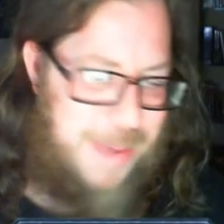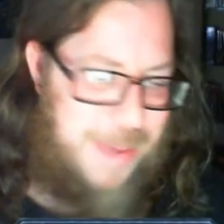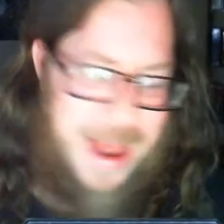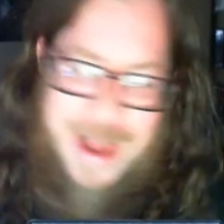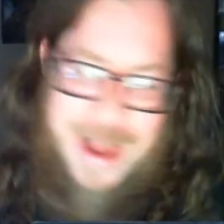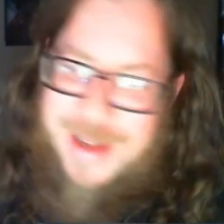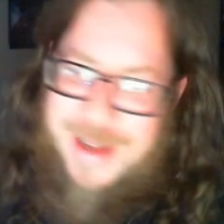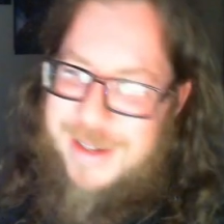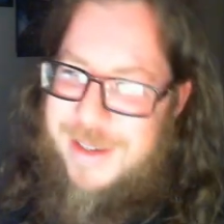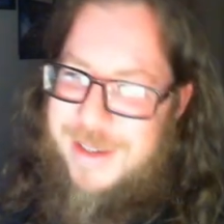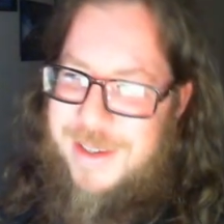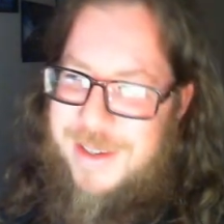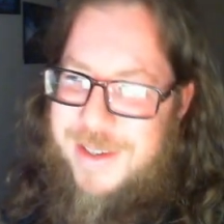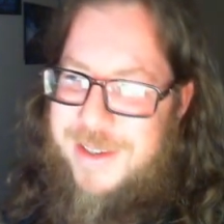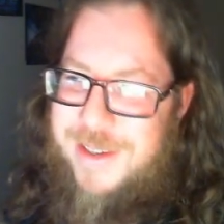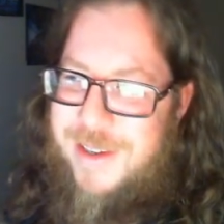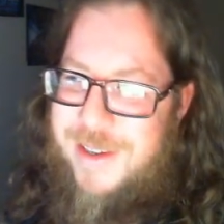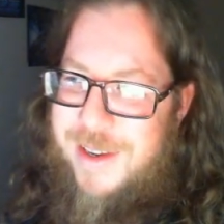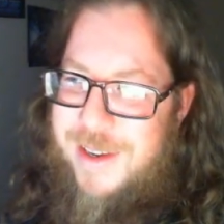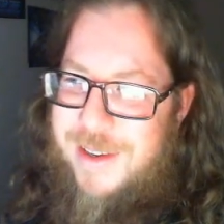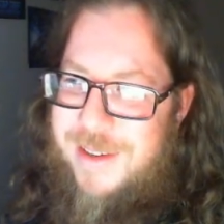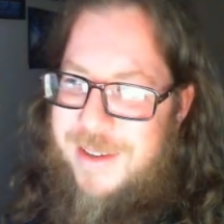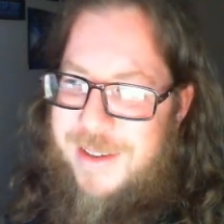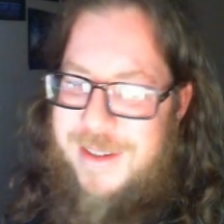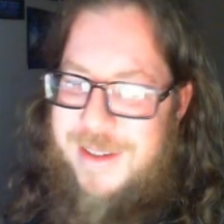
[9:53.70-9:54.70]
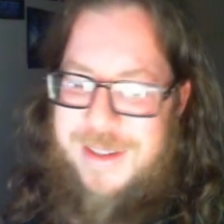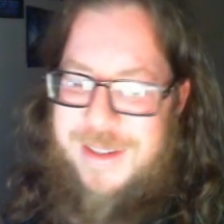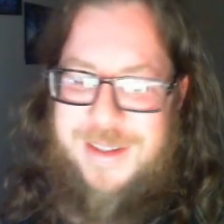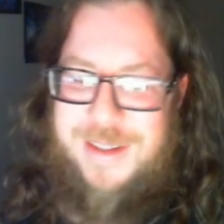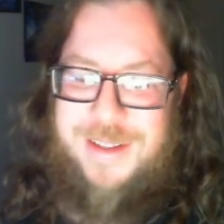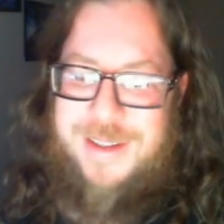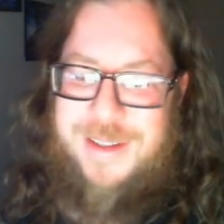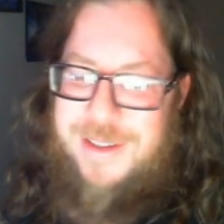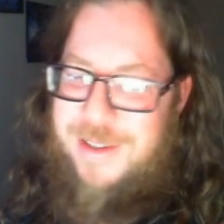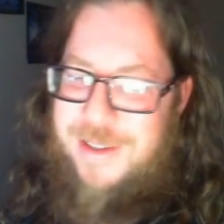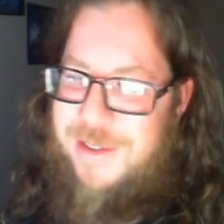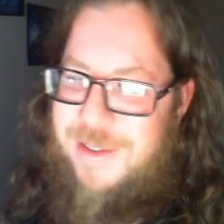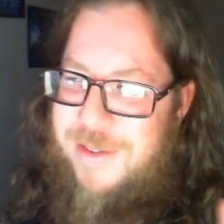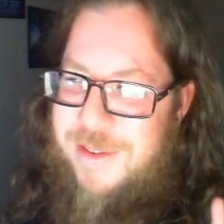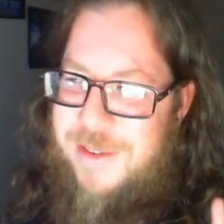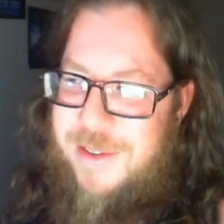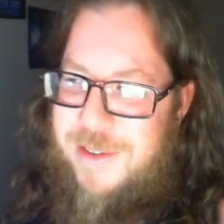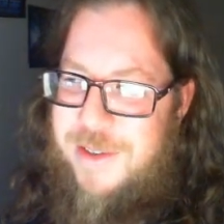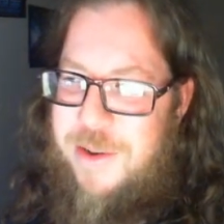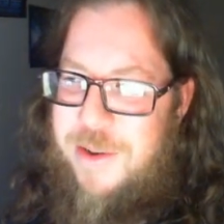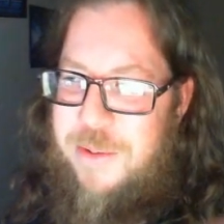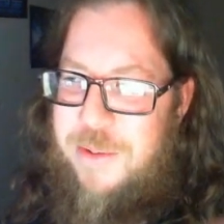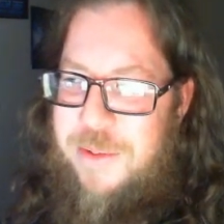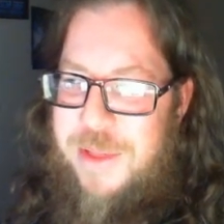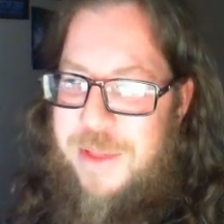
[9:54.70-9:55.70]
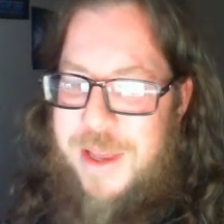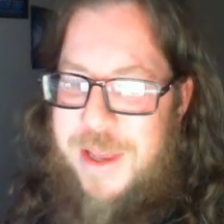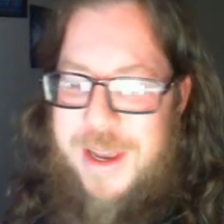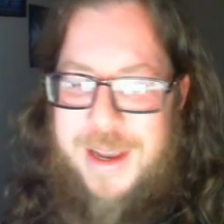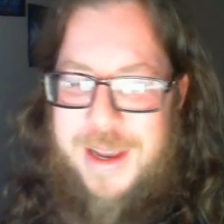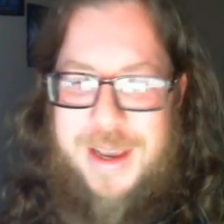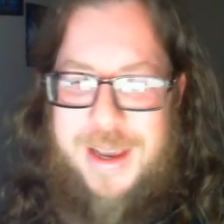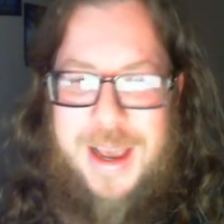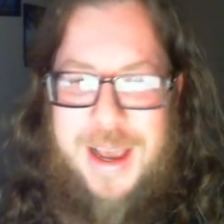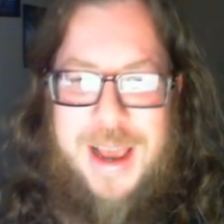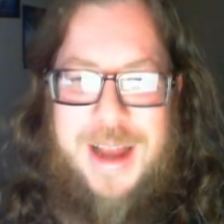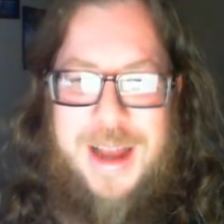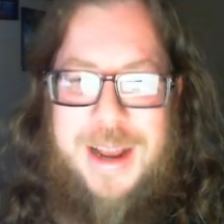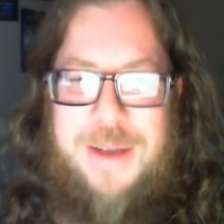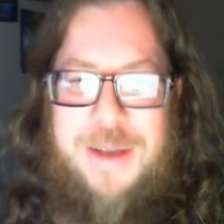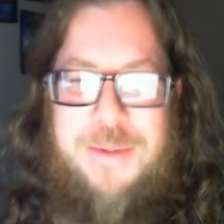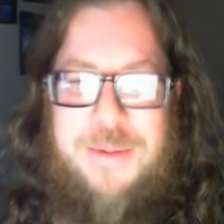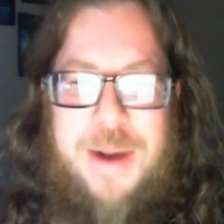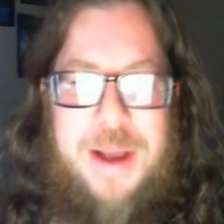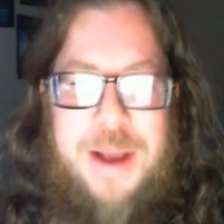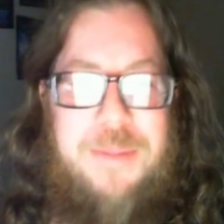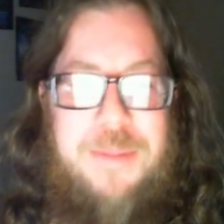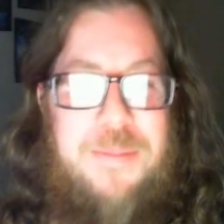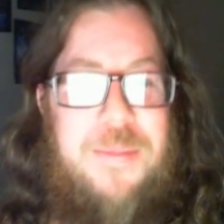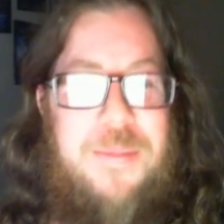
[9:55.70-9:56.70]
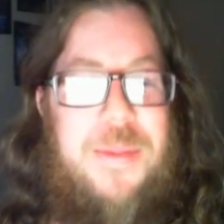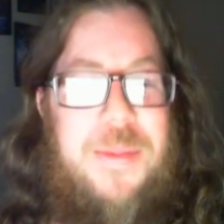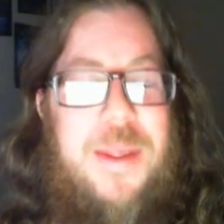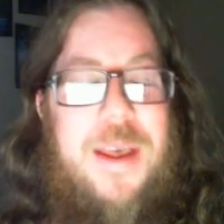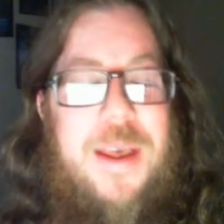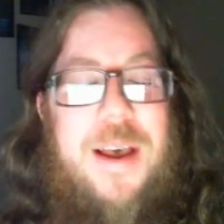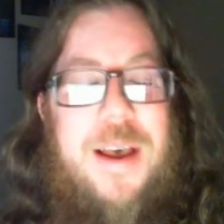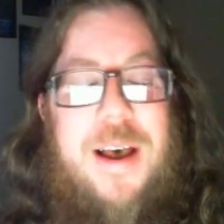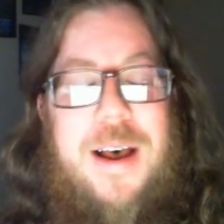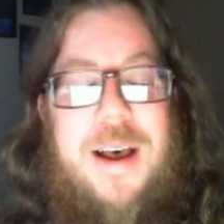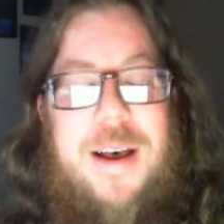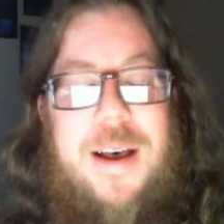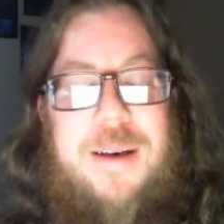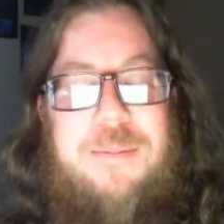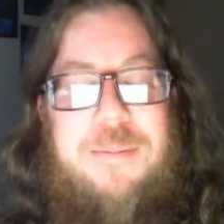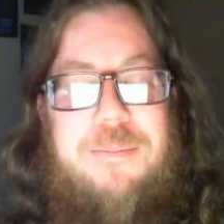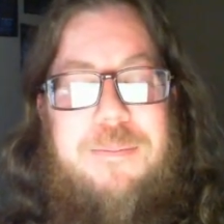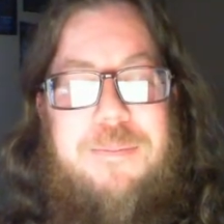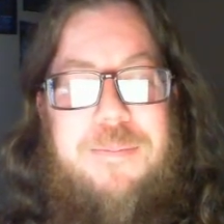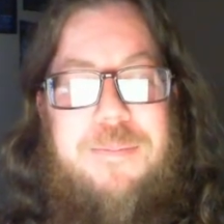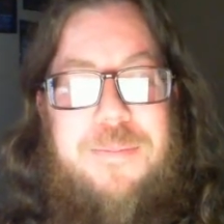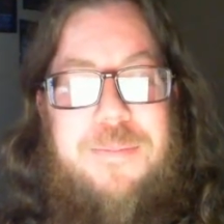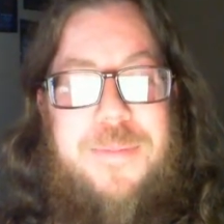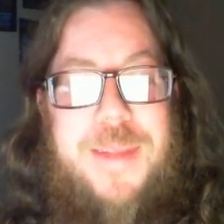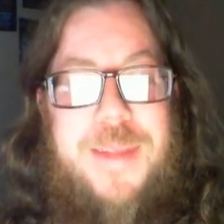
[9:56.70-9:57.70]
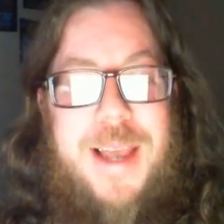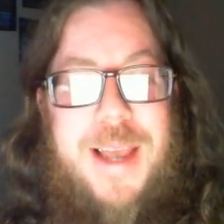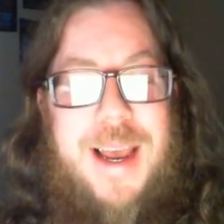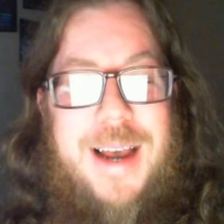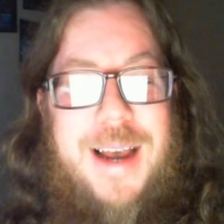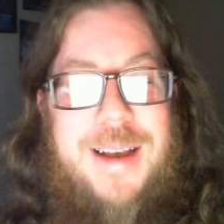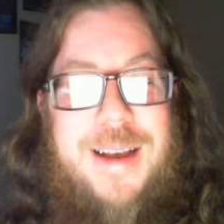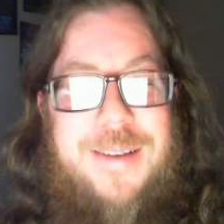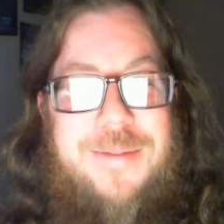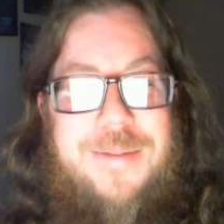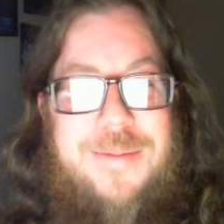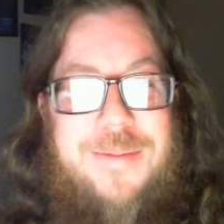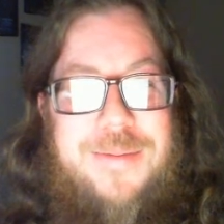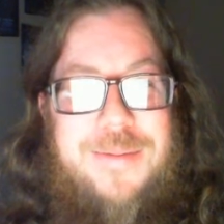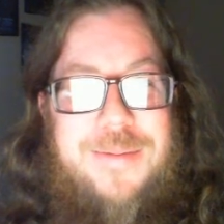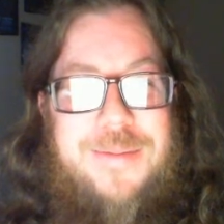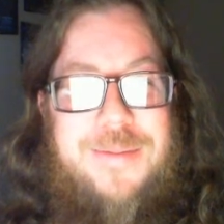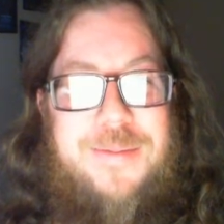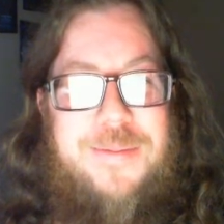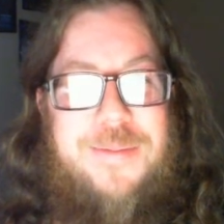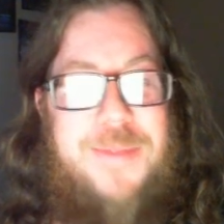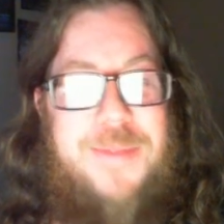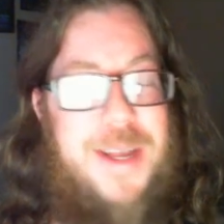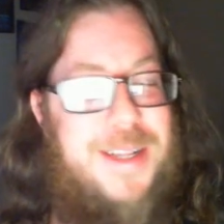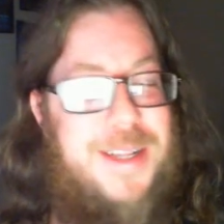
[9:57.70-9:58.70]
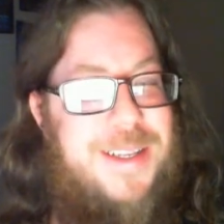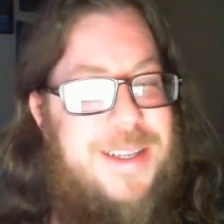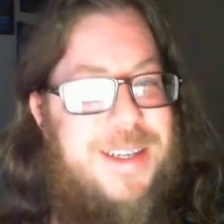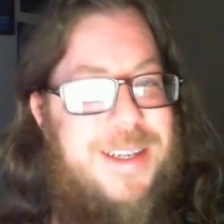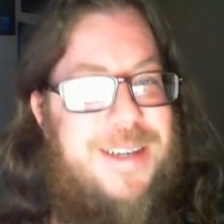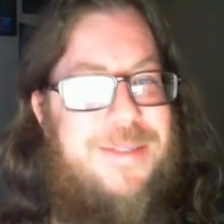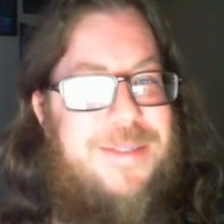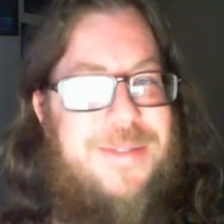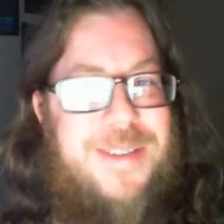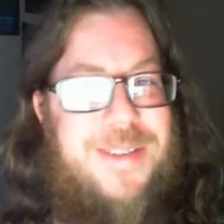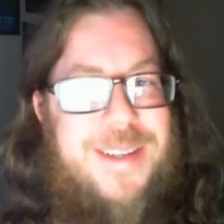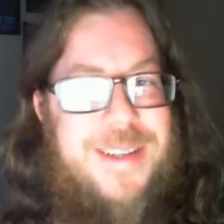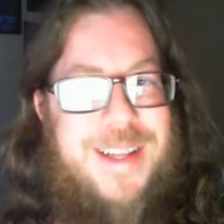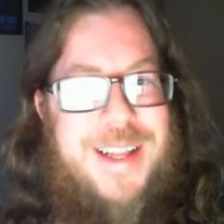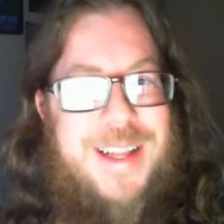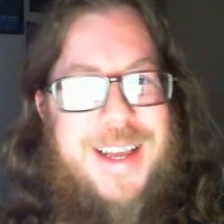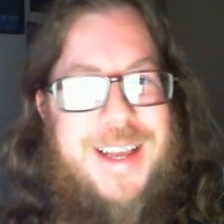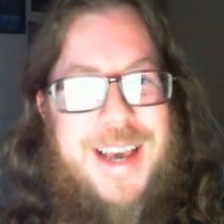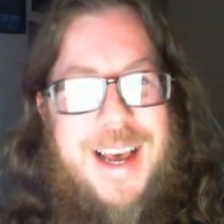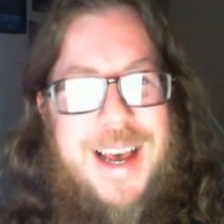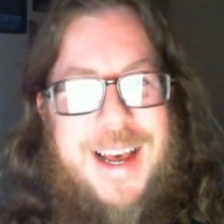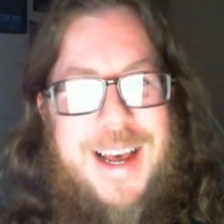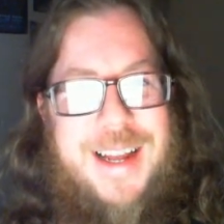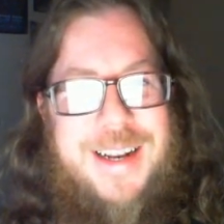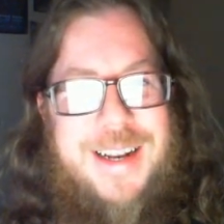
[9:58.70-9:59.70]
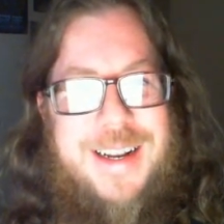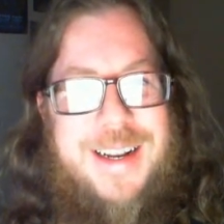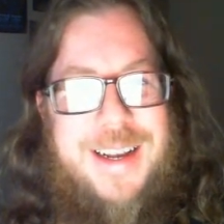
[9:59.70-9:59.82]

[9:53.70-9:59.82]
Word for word: Patents, this, this whole thing. Anyway, um, yeah, that's it. That's all I got.